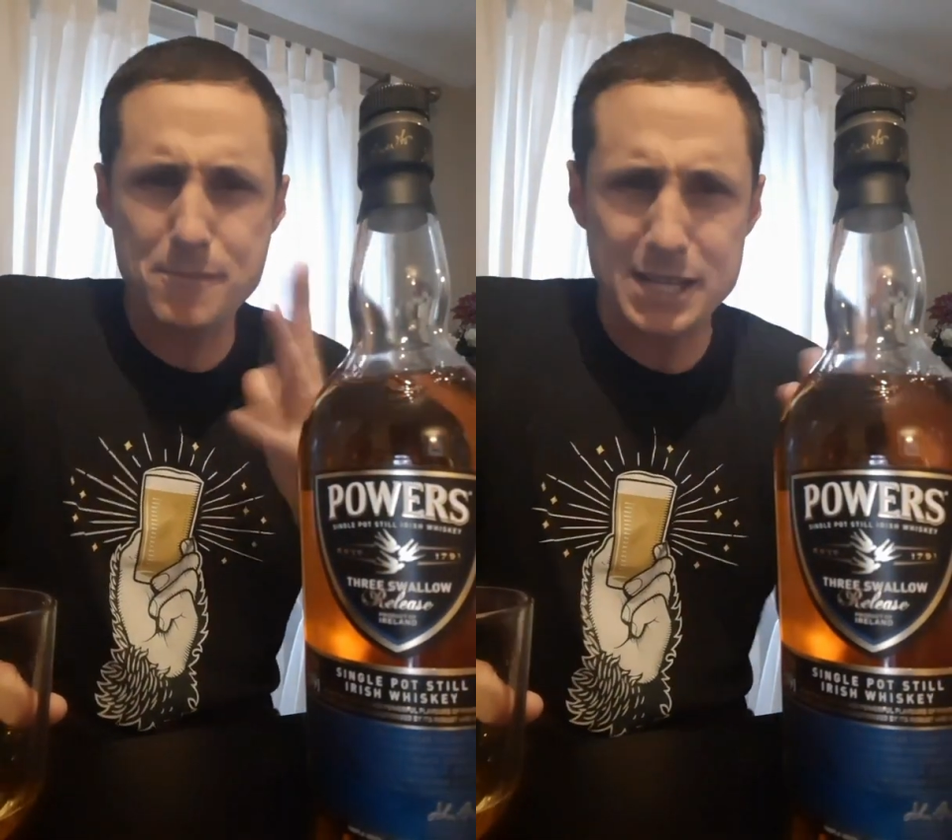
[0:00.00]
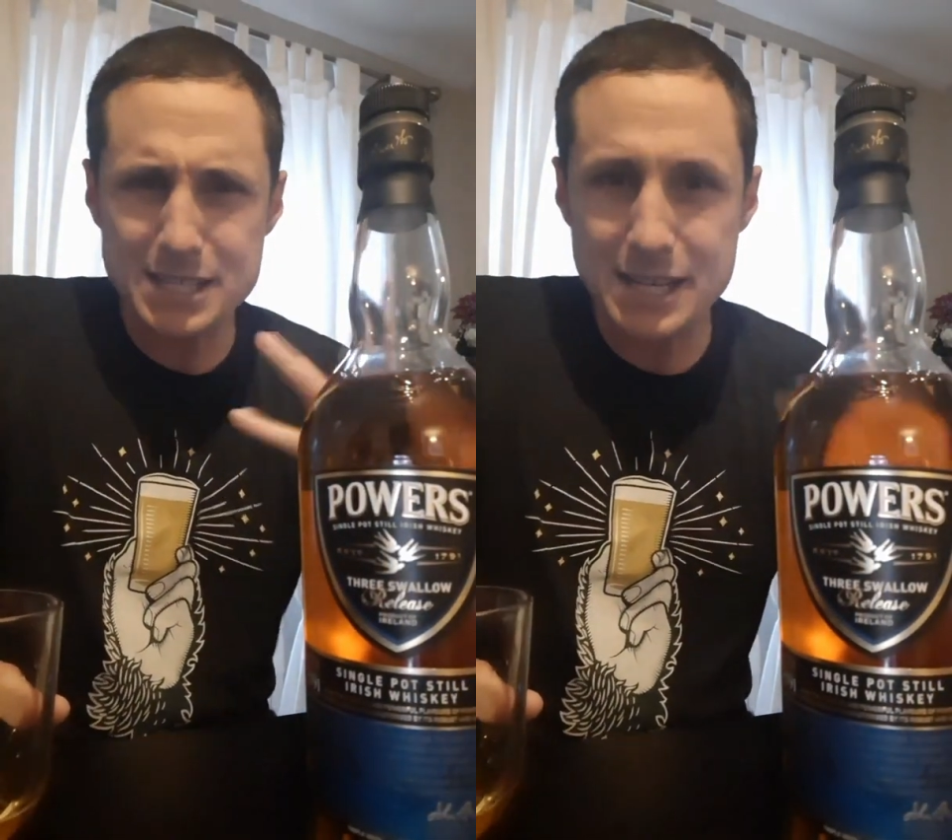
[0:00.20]

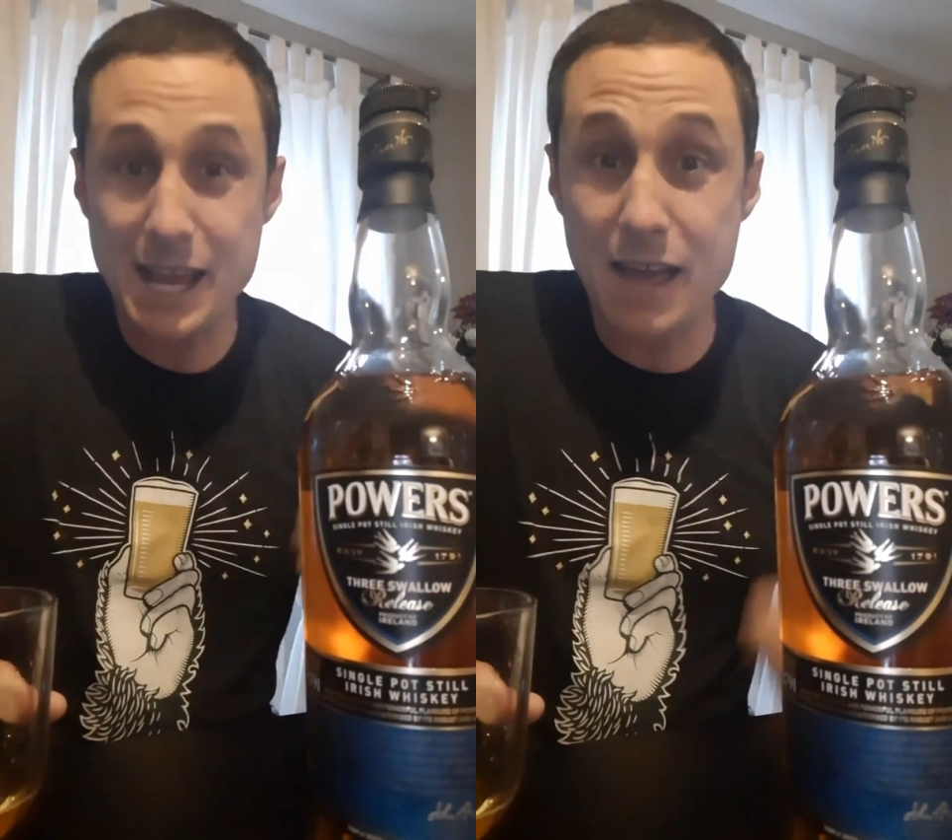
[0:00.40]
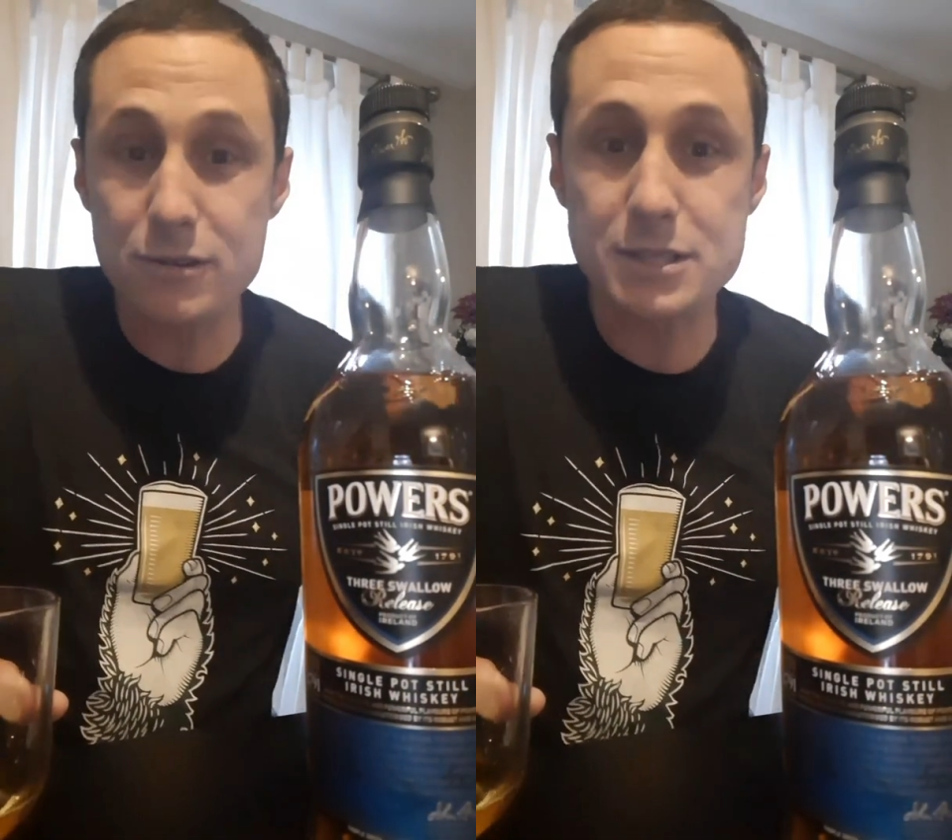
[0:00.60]
mix it
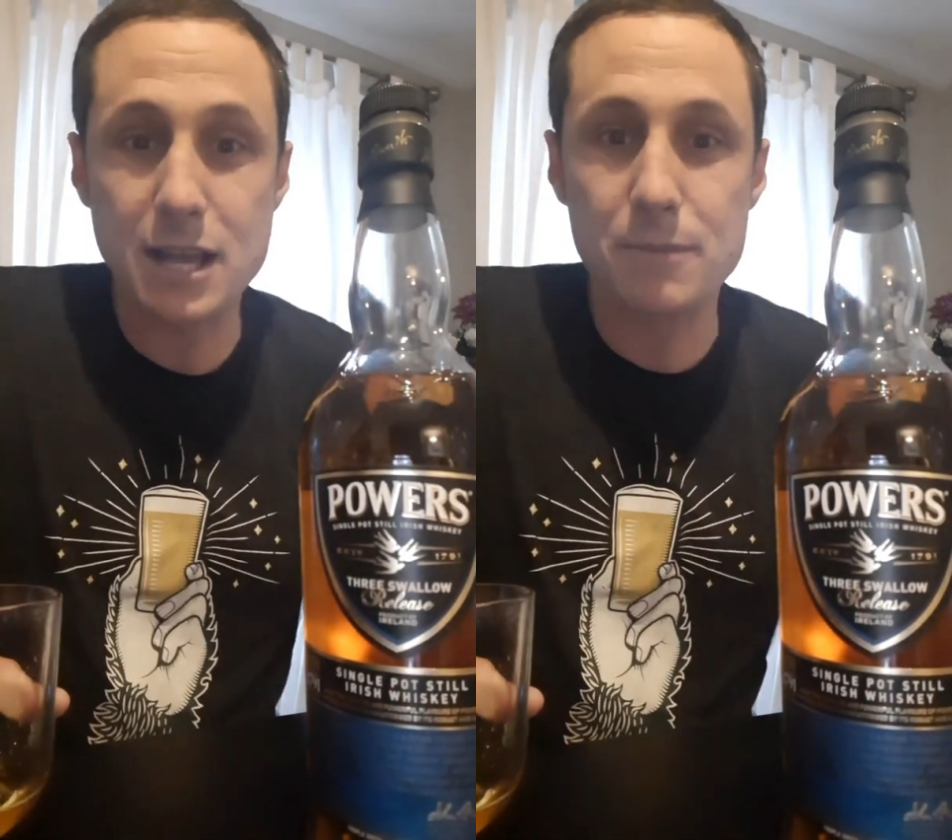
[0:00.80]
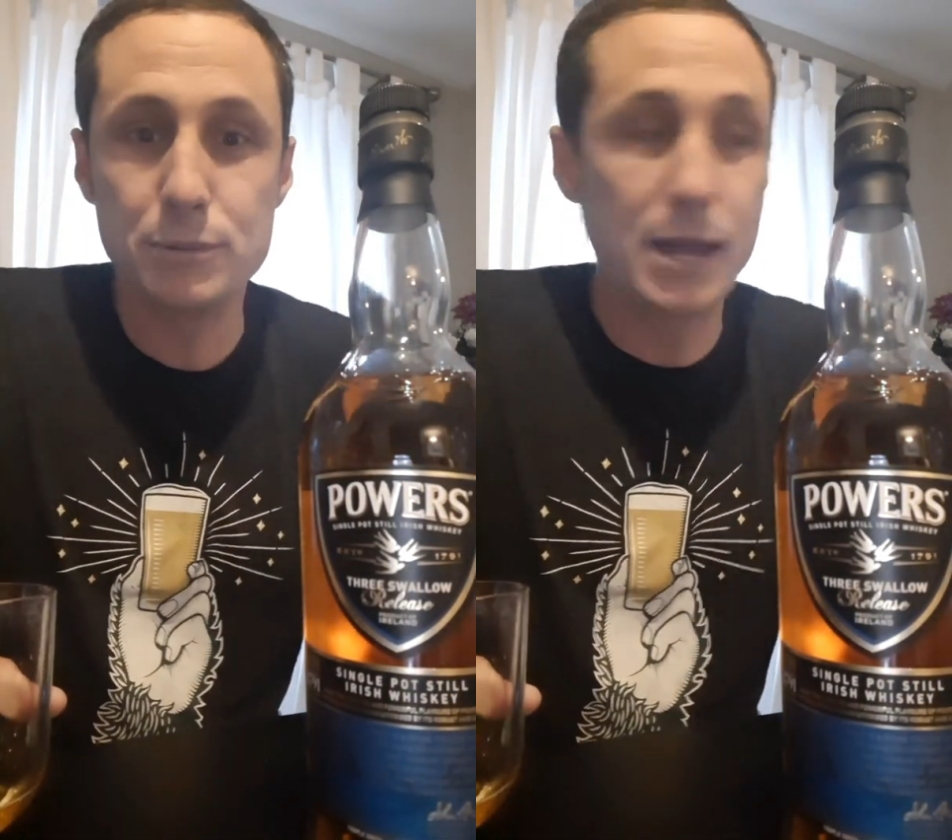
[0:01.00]
together. It's
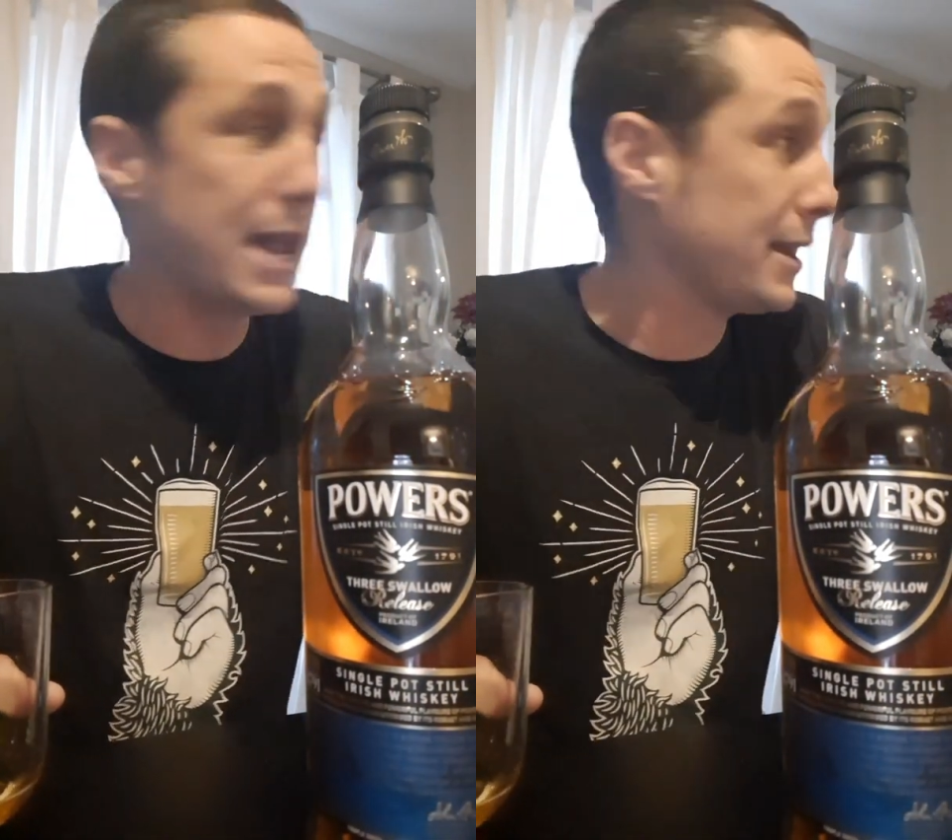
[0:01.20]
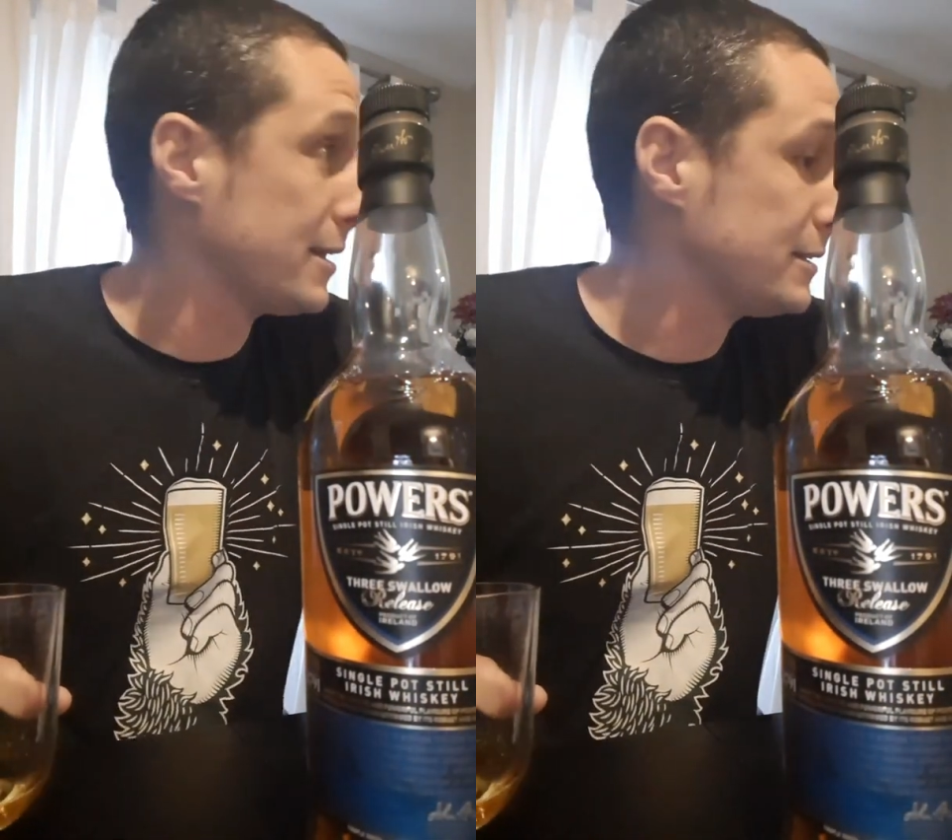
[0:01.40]
like a
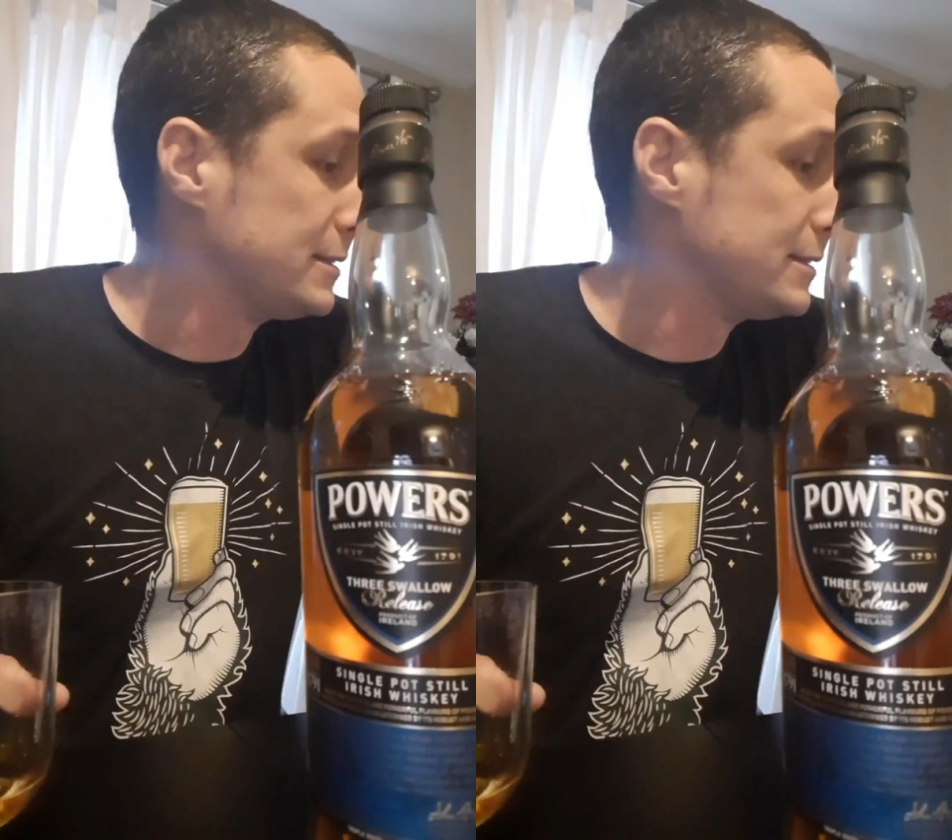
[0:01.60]
blend.